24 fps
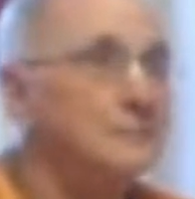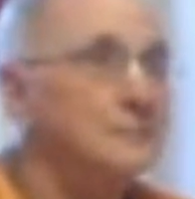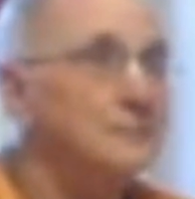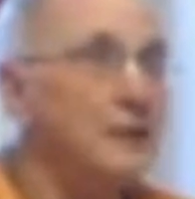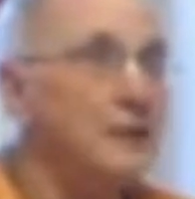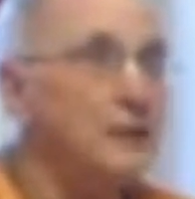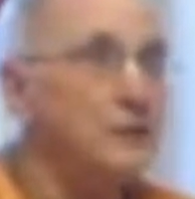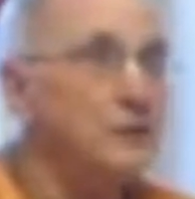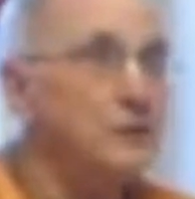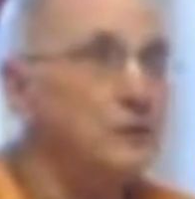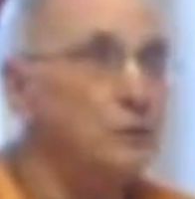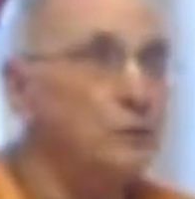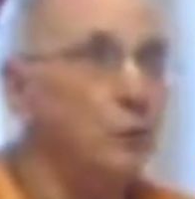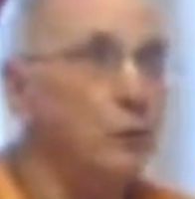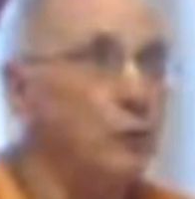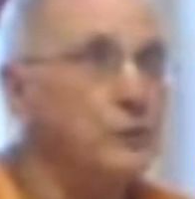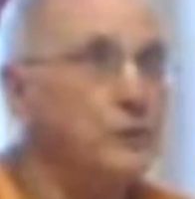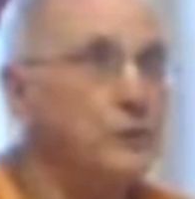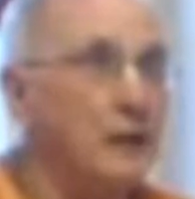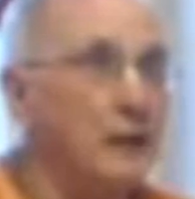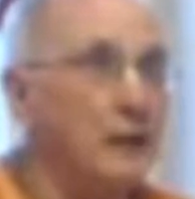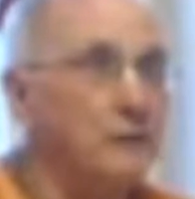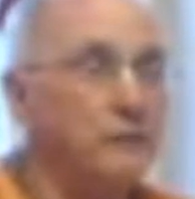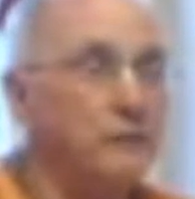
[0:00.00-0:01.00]
That's word
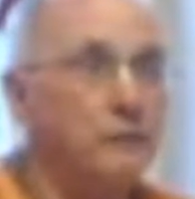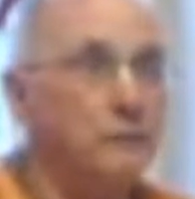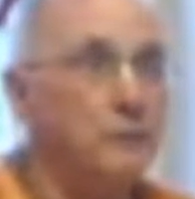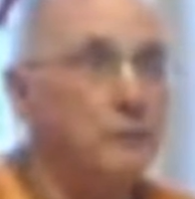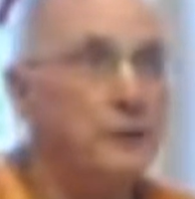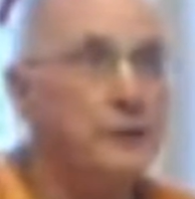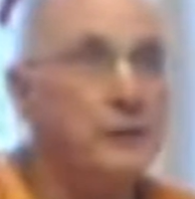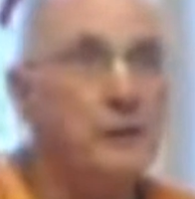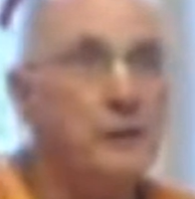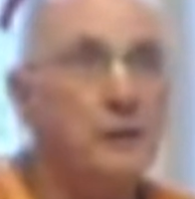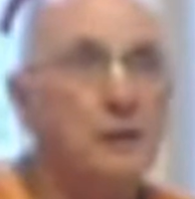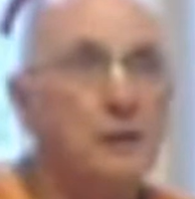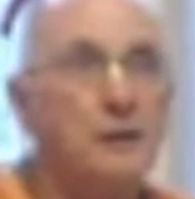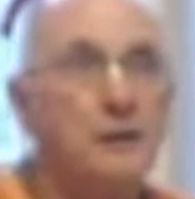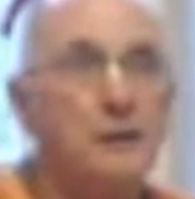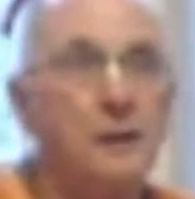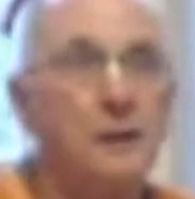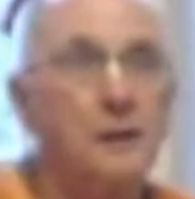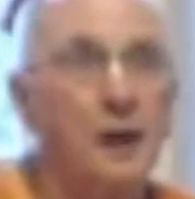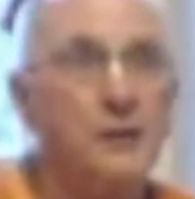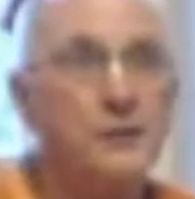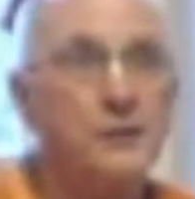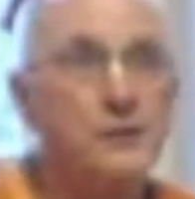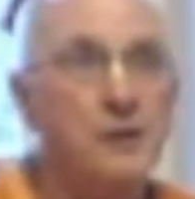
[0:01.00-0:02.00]
sound familiar?
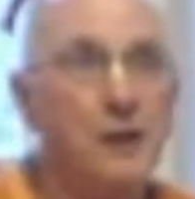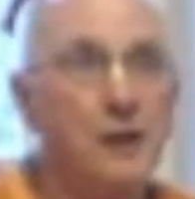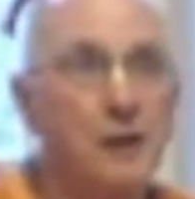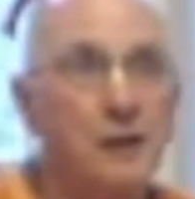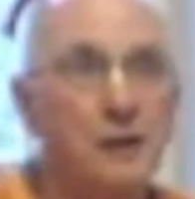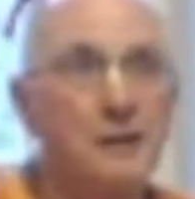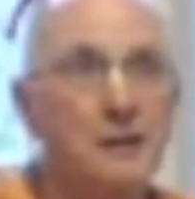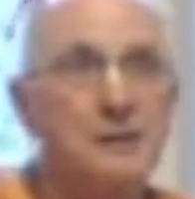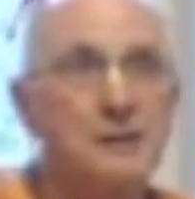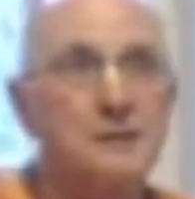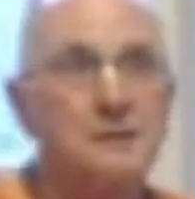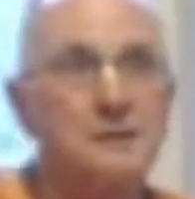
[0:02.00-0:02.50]
Asara?